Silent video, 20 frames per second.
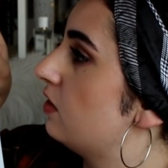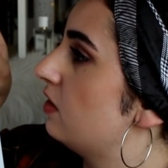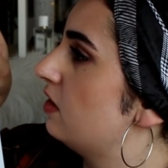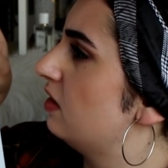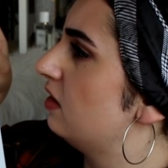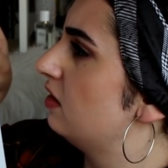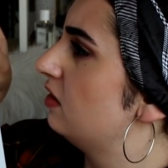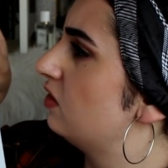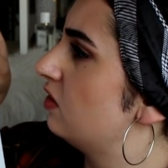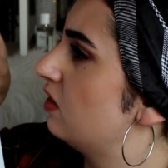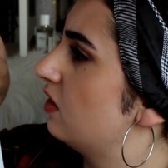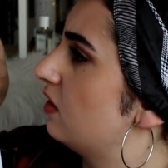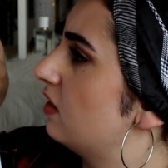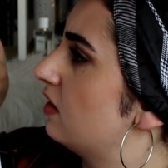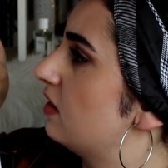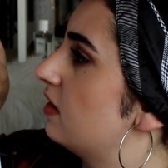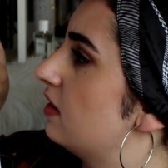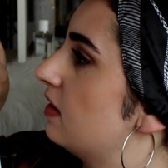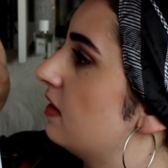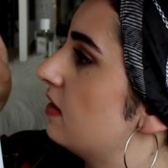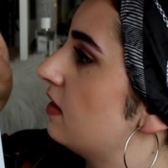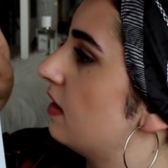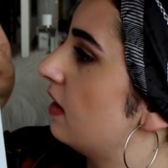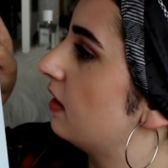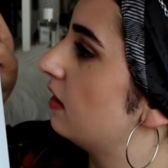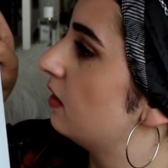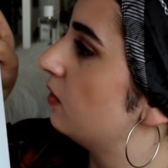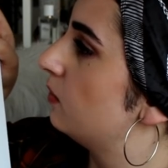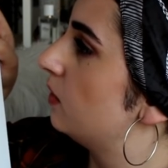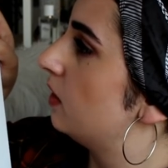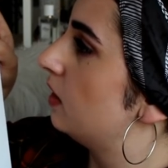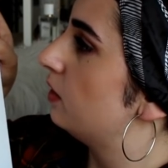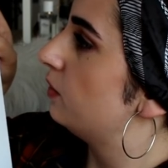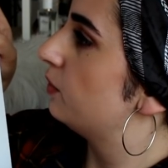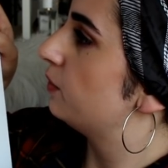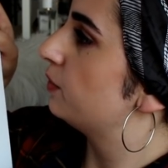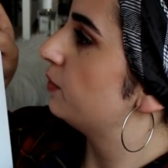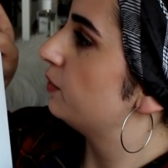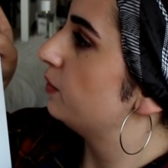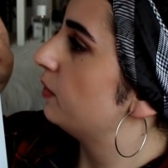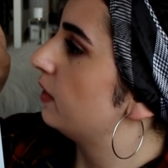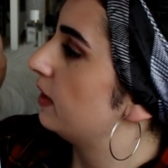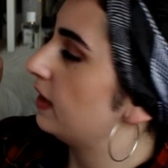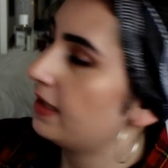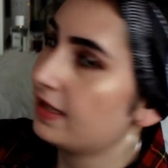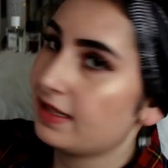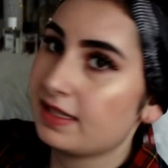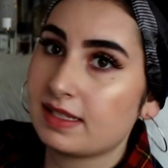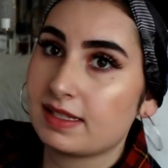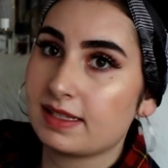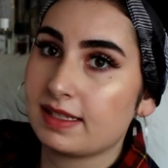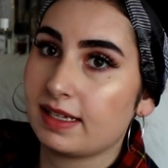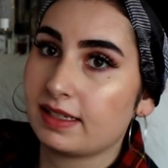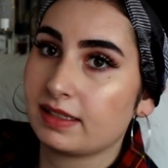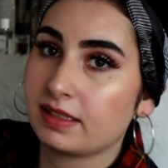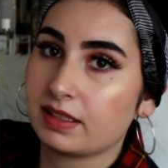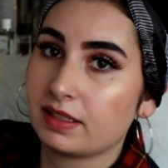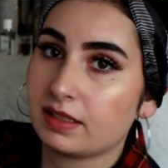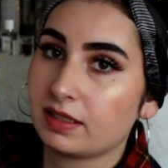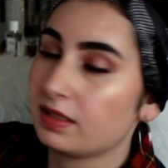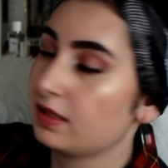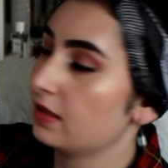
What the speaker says: So this is the second one. Ooh, and this is like a